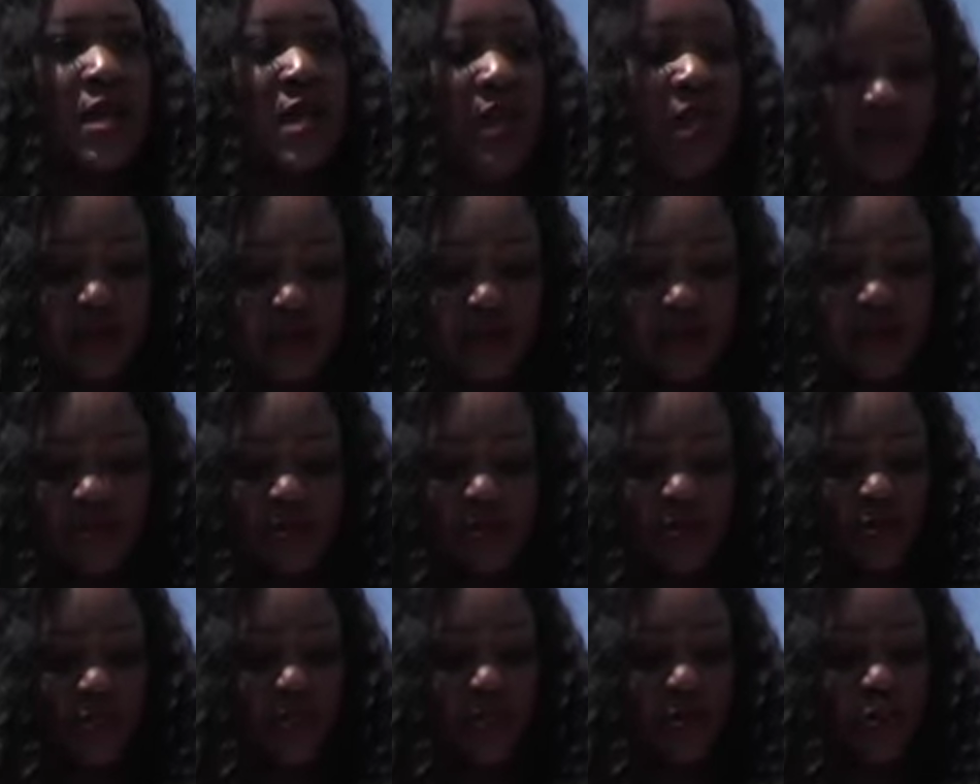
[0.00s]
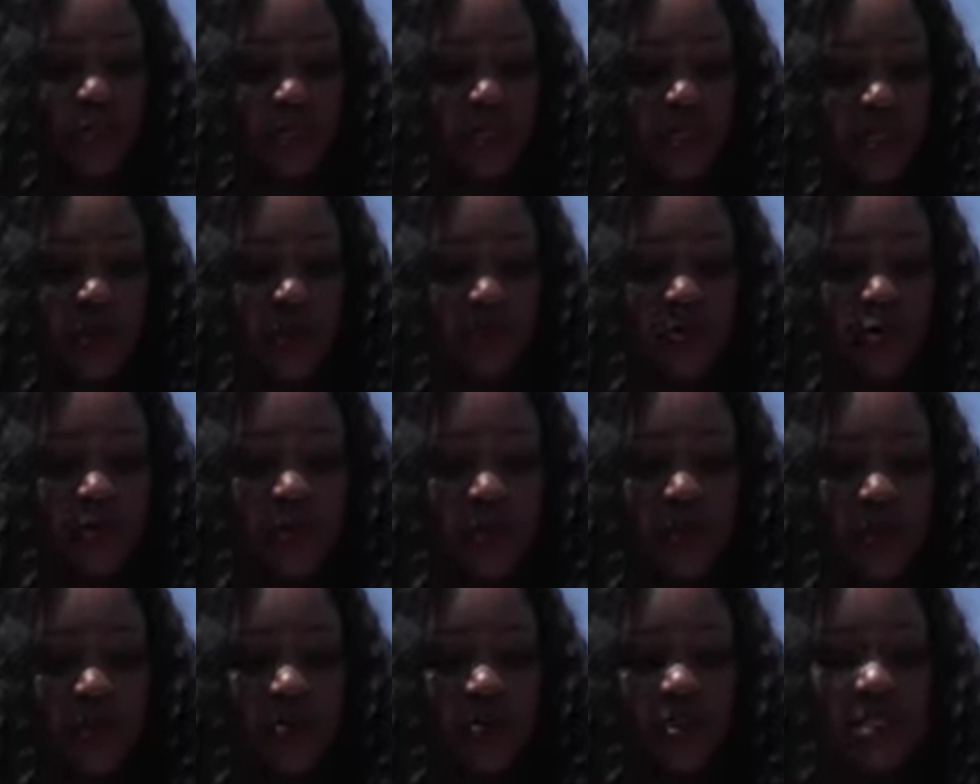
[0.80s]
and water
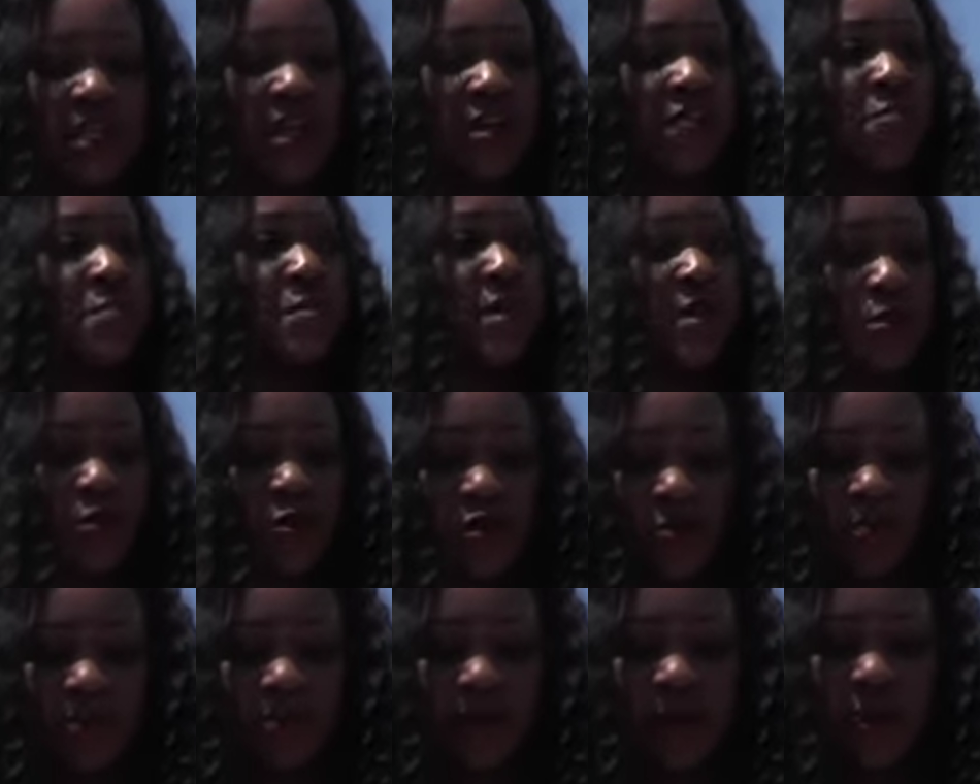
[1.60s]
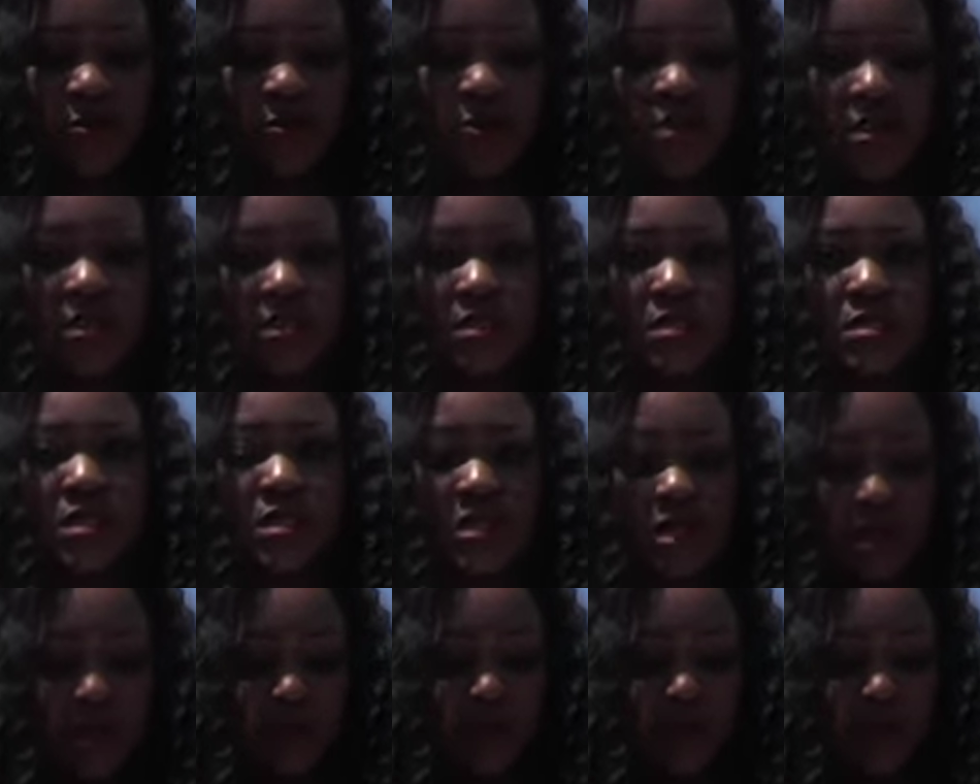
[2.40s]
problems have been compounded